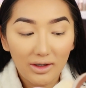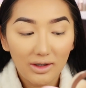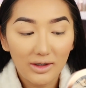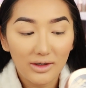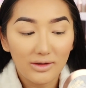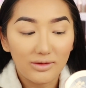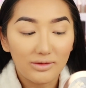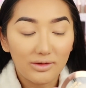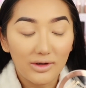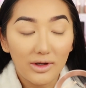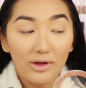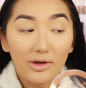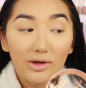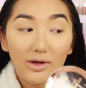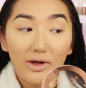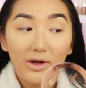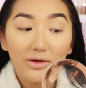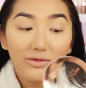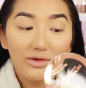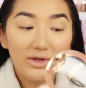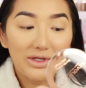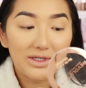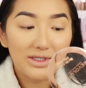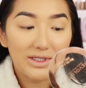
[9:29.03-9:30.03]
Oh no, I
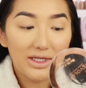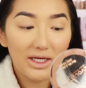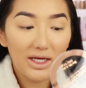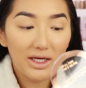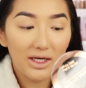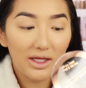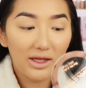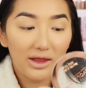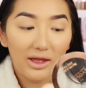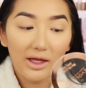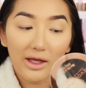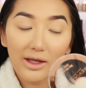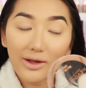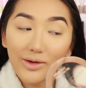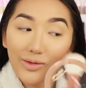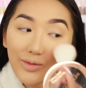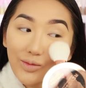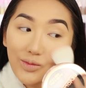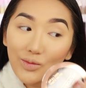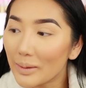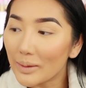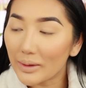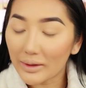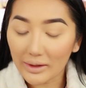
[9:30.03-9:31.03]
can't really see anything.
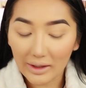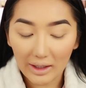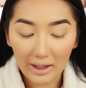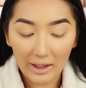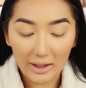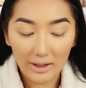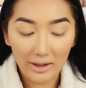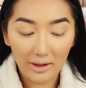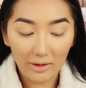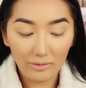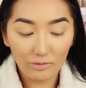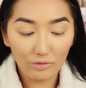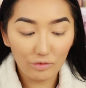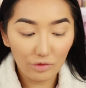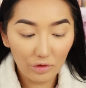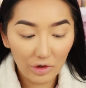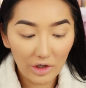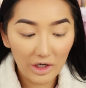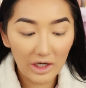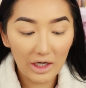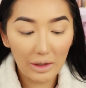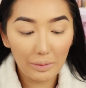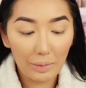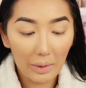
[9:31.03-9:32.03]
Okay, I'm
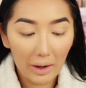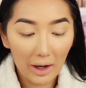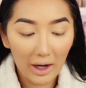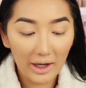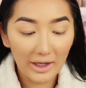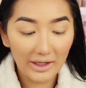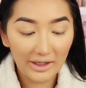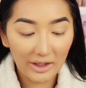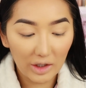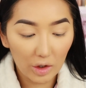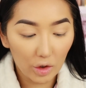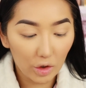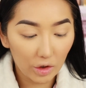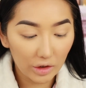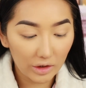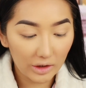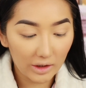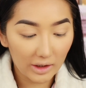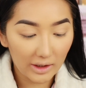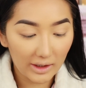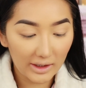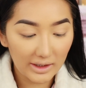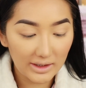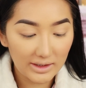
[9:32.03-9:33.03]
really piling it on,
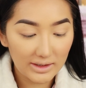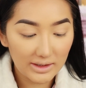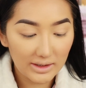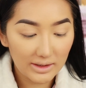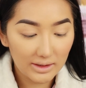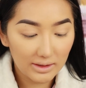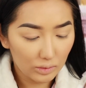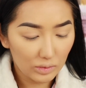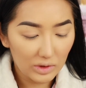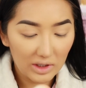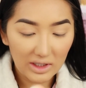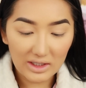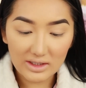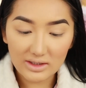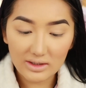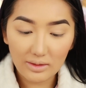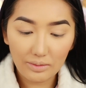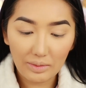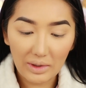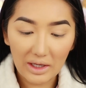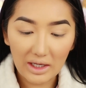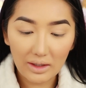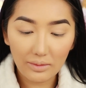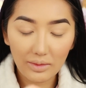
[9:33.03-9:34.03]
guys. Where's the
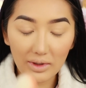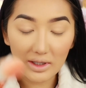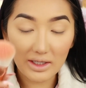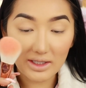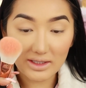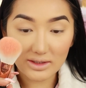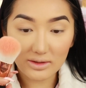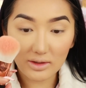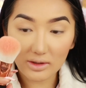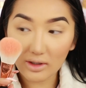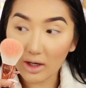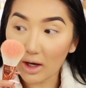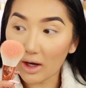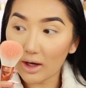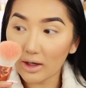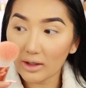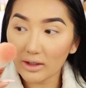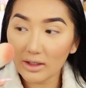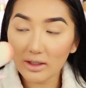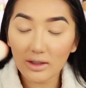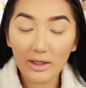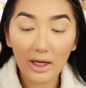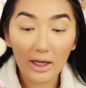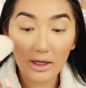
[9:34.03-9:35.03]
pigment? It's not
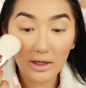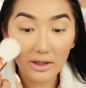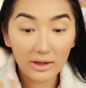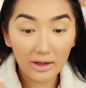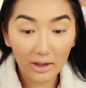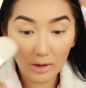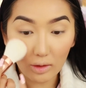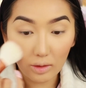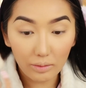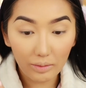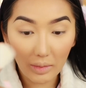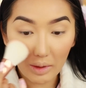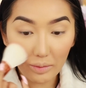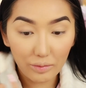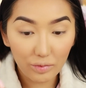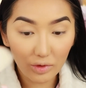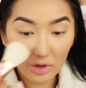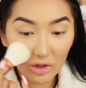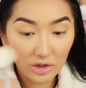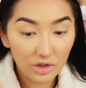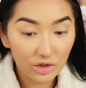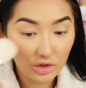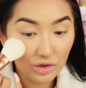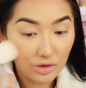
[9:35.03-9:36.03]
hardly anything on my
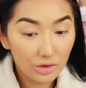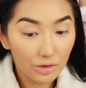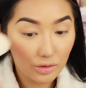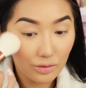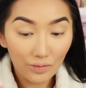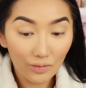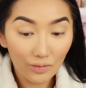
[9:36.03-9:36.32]
brush.